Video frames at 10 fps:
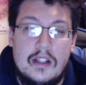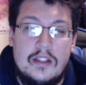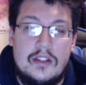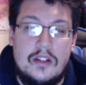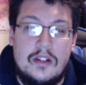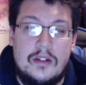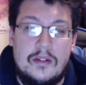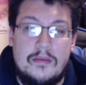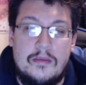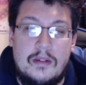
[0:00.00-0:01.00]
So
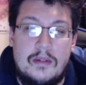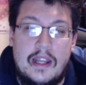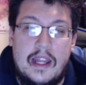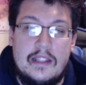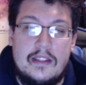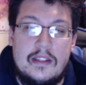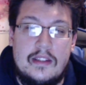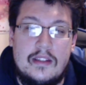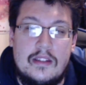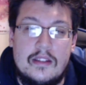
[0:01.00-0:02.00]
my
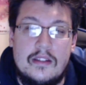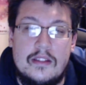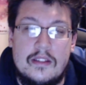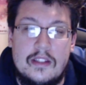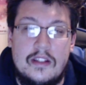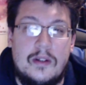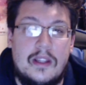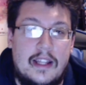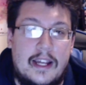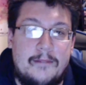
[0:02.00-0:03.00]
dad's dealing with a
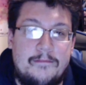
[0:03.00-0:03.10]
lot,